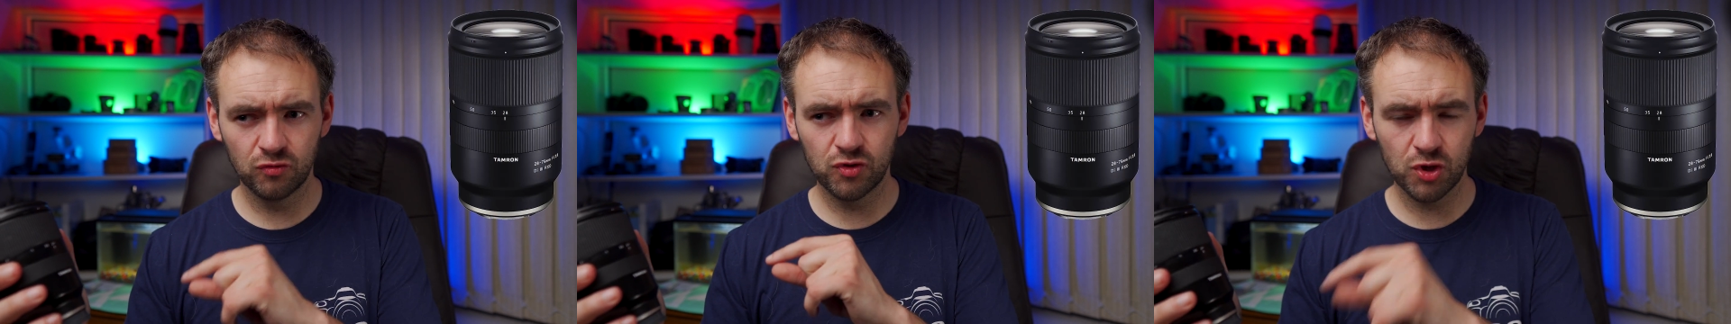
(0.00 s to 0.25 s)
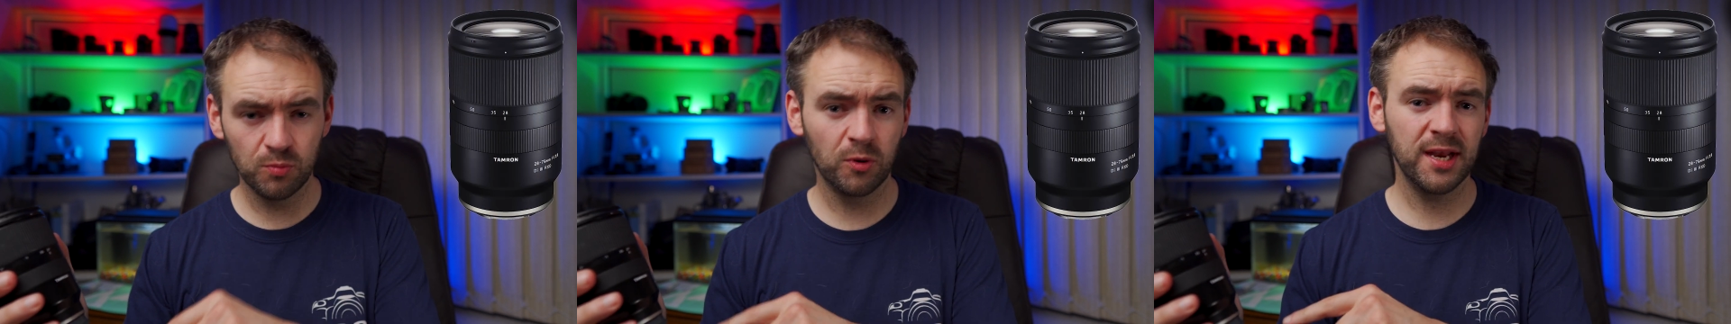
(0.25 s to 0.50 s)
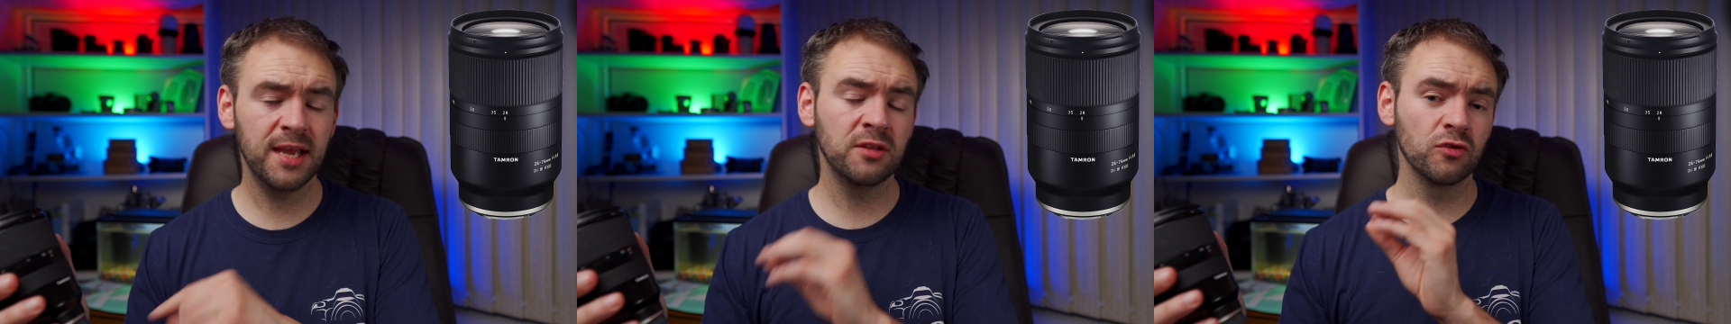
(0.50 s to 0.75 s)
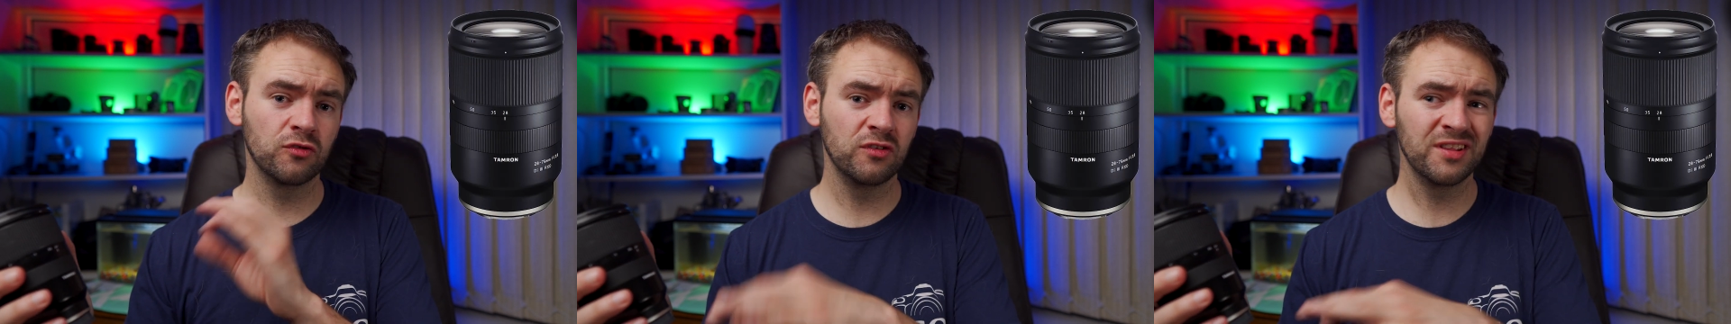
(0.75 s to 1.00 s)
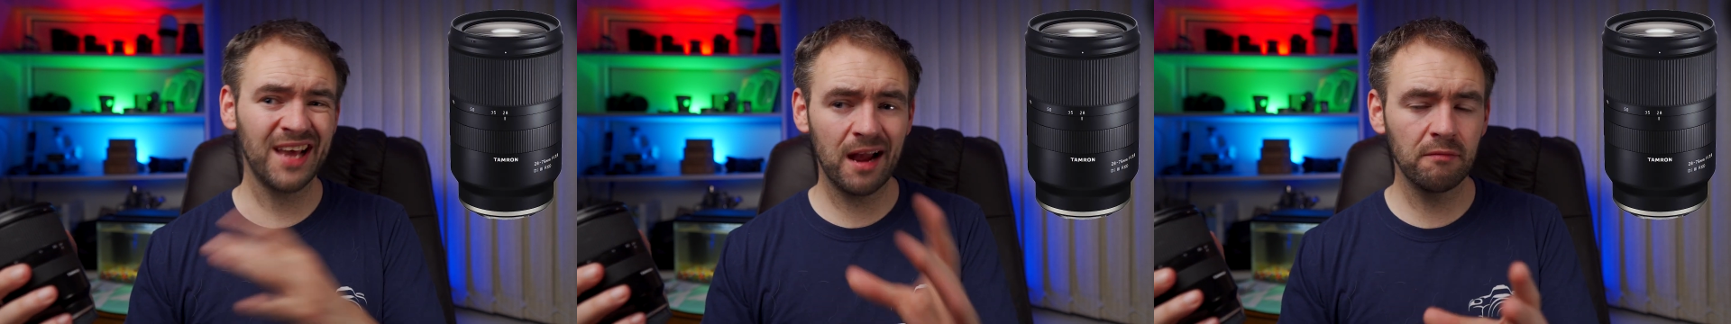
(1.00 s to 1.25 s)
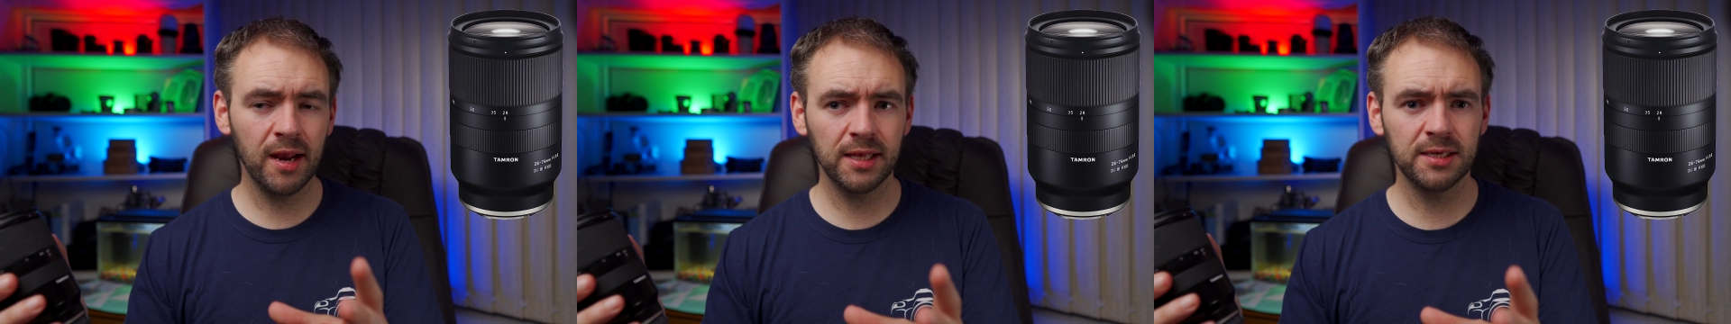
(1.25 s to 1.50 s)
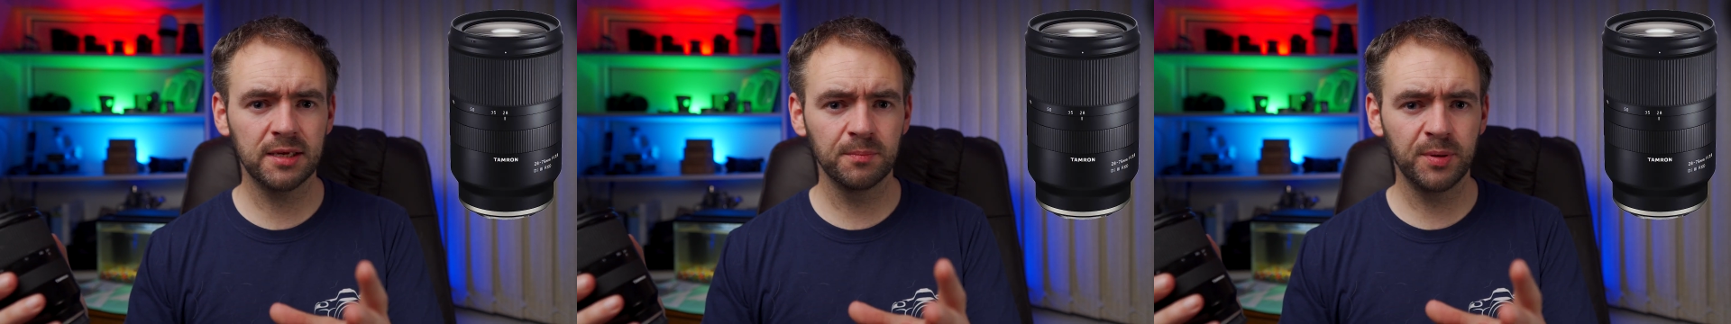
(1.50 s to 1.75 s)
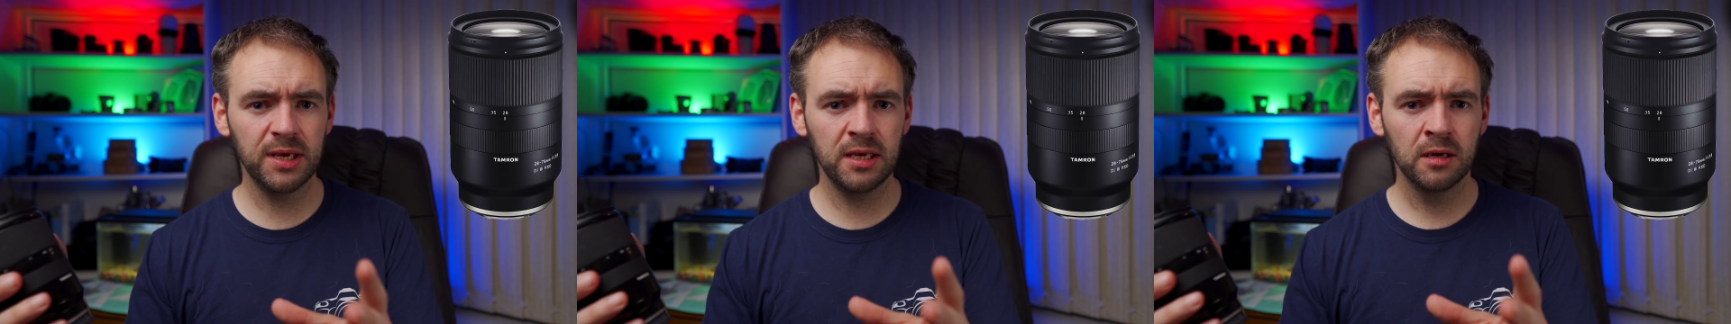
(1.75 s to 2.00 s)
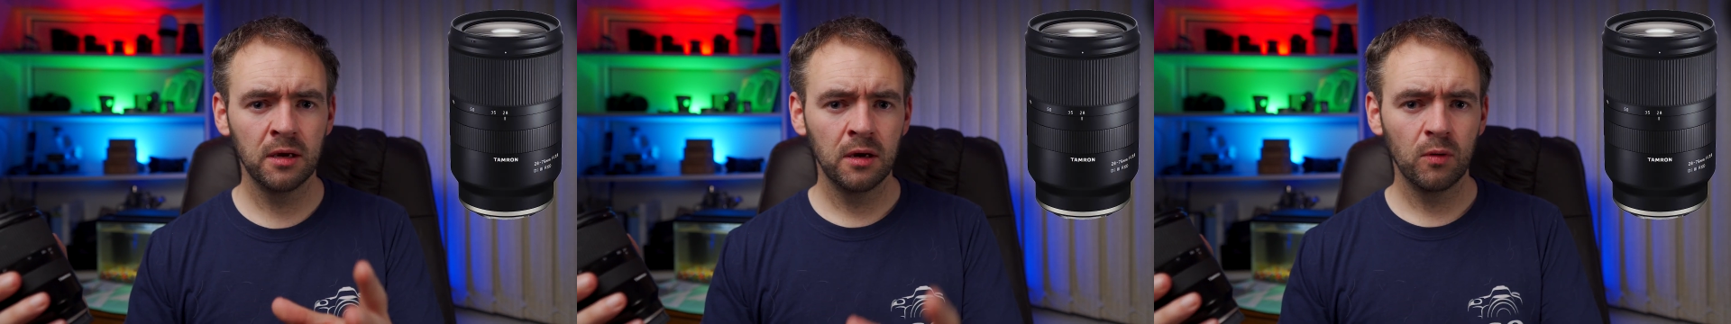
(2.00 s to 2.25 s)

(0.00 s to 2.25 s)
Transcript: two point eight doesn't directly compete